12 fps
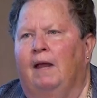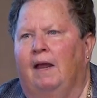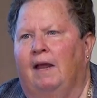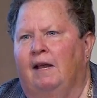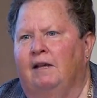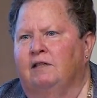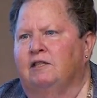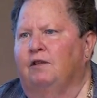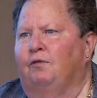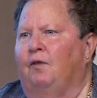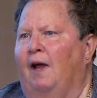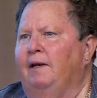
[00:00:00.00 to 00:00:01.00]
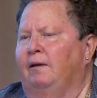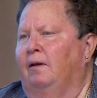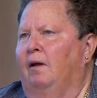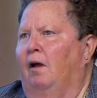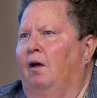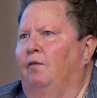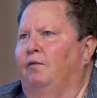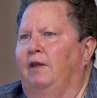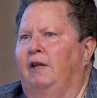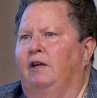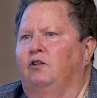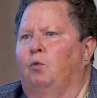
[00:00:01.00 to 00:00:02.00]
is the fight of
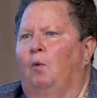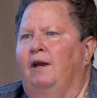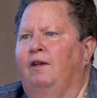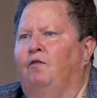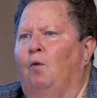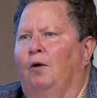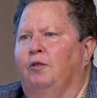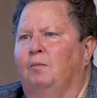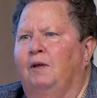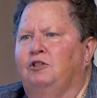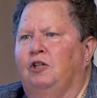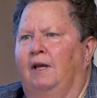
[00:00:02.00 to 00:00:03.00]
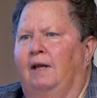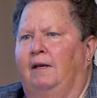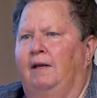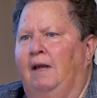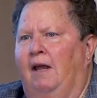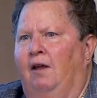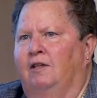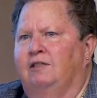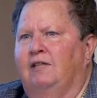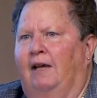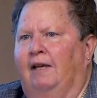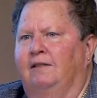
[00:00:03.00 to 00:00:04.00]
the 24th Michigan,
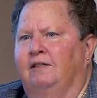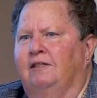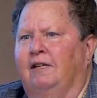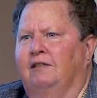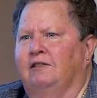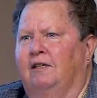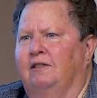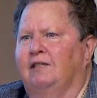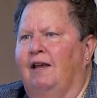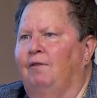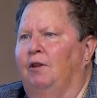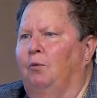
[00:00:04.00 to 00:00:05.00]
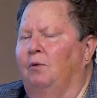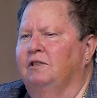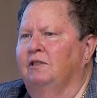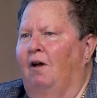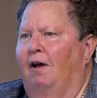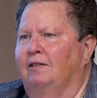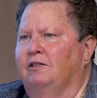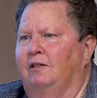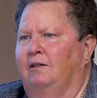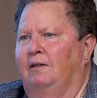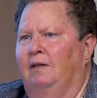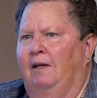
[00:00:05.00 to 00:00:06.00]
2nd, 6th, and 7th
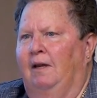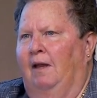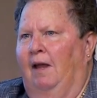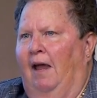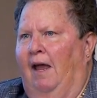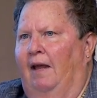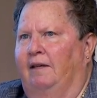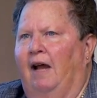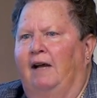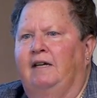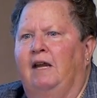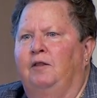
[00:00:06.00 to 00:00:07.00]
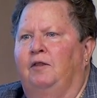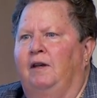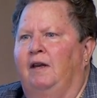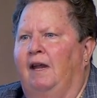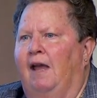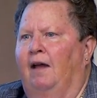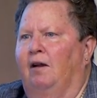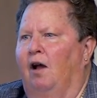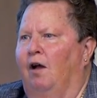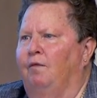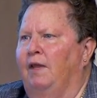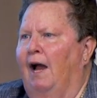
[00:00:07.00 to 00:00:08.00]
Wisconsin, and 19th Indiana
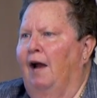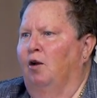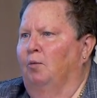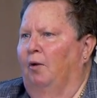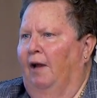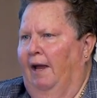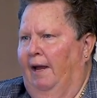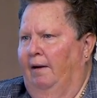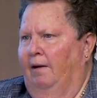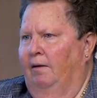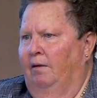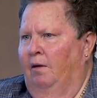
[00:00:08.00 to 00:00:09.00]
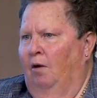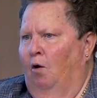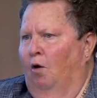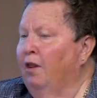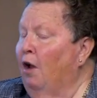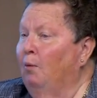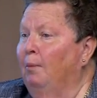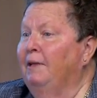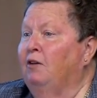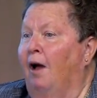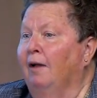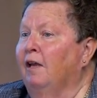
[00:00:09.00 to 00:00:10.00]
of the Iron Brigade. Or they will be
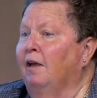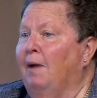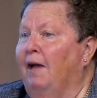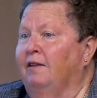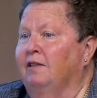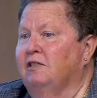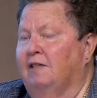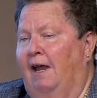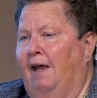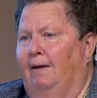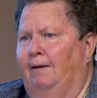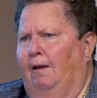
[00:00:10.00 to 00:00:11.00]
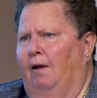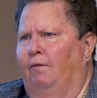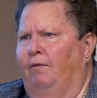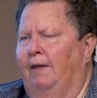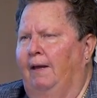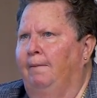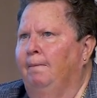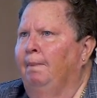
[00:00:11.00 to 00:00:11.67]
talking about the stand of the